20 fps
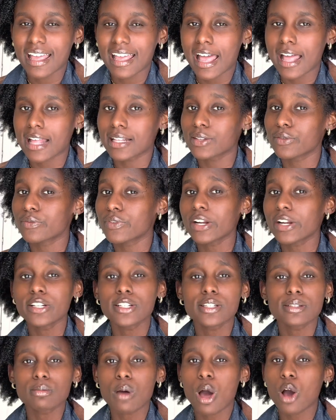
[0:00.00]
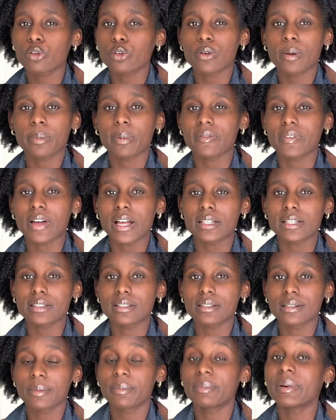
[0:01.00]
It's a very small group of
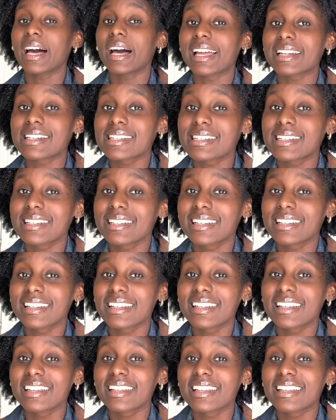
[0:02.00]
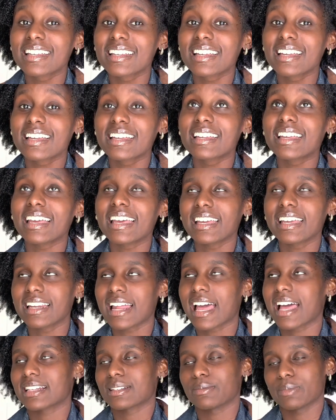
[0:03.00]
us, but it
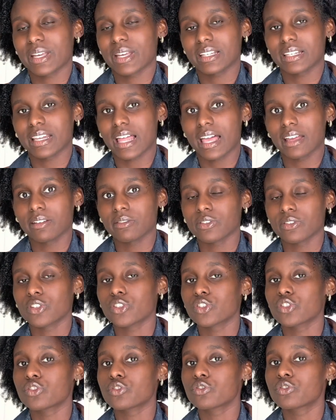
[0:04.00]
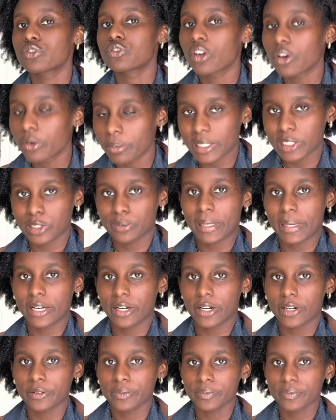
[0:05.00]
has made life so much
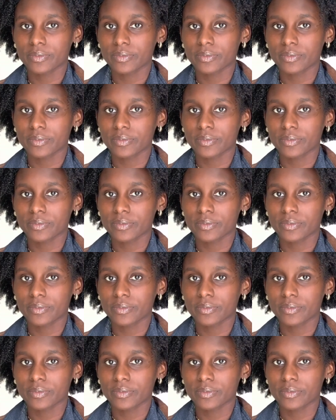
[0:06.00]
better.